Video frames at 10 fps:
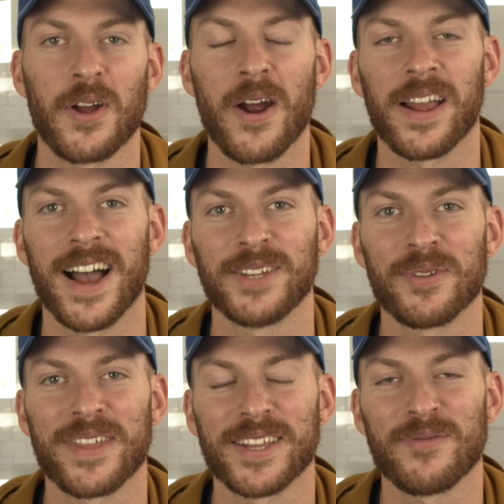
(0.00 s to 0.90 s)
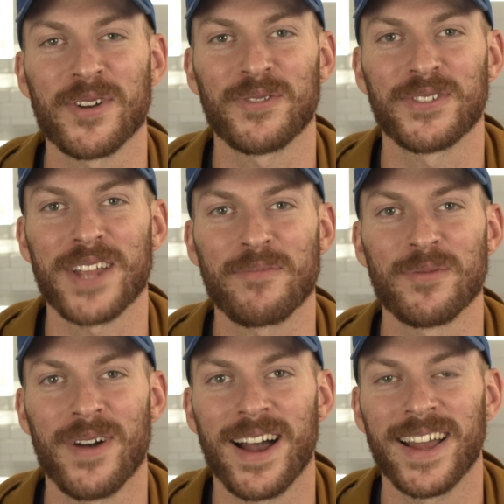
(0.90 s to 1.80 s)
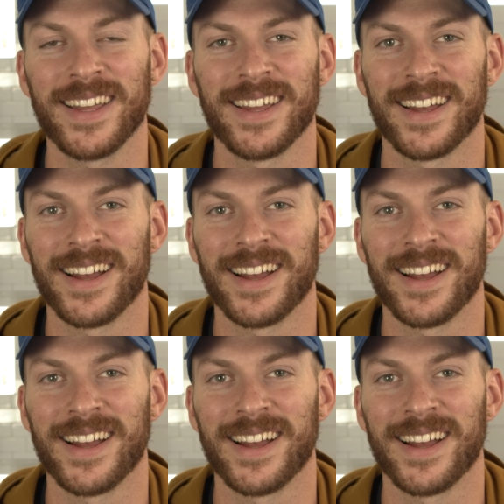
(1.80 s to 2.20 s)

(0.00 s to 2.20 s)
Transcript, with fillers: All right, guys, well, thanks so much for stopping by.